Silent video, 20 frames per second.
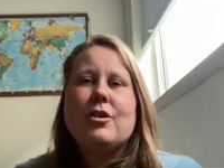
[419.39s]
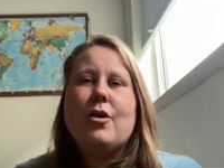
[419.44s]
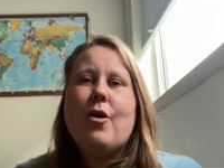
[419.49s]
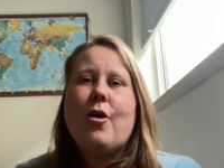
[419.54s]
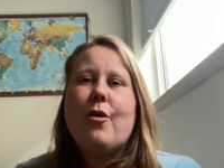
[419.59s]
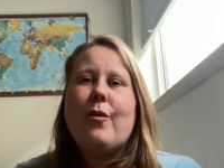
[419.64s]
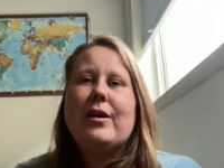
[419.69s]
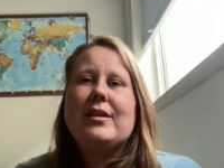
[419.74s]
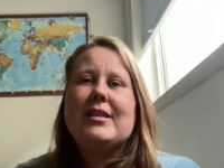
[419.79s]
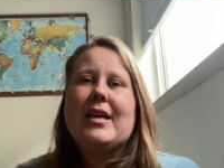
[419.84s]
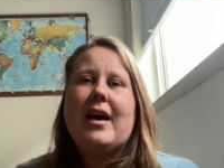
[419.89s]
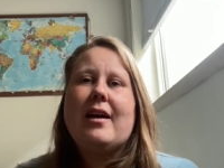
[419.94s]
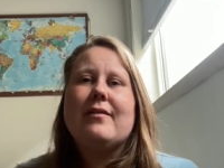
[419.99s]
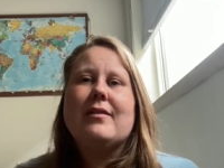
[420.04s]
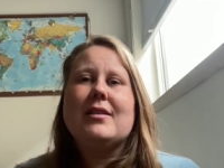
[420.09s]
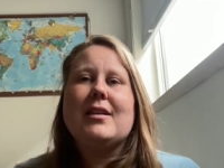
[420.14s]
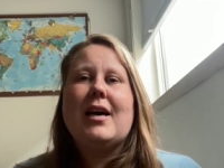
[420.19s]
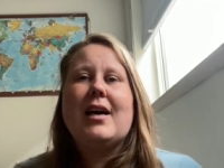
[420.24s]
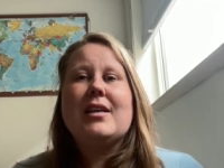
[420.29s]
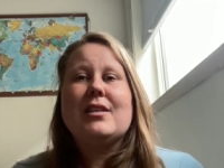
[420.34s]
always
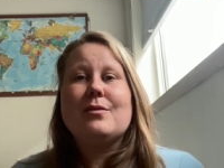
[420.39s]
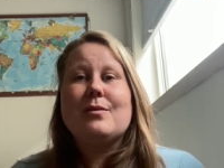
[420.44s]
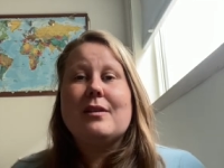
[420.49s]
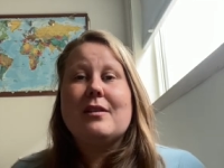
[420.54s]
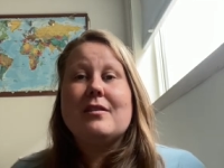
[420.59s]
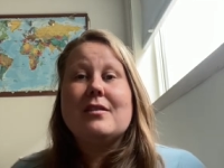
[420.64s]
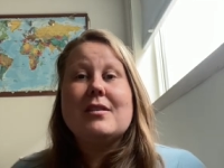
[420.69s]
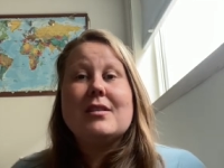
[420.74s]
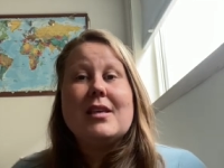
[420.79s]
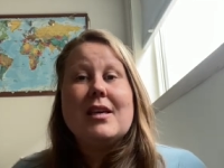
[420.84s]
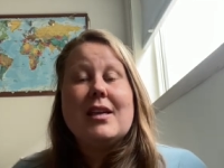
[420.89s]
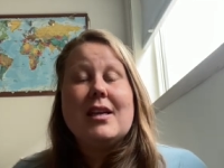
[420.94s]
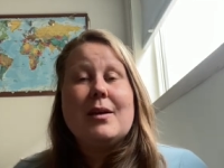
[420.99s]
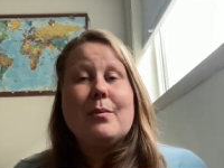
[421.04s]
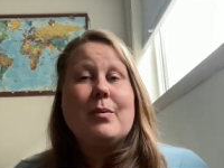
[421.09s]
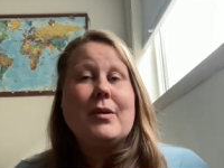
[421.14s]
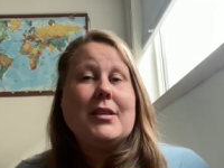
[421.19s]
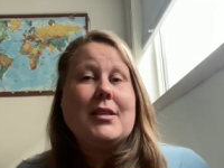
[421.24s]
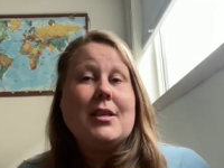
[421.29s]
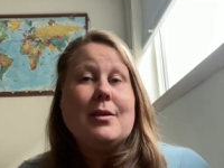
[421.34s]
advertise with skinny,
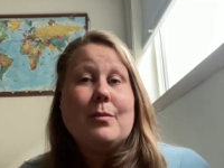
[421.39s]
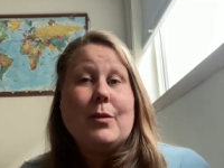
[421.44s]
pretty